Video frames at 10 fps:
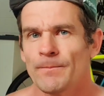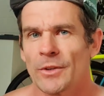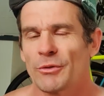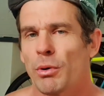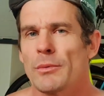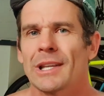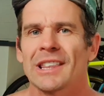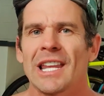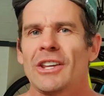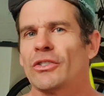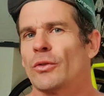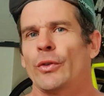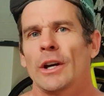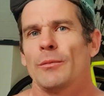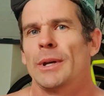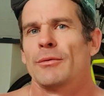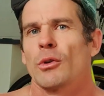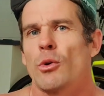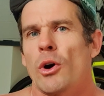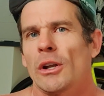This is probably the least fit I've been for
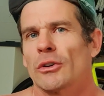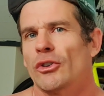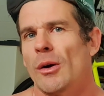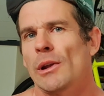quite a long time,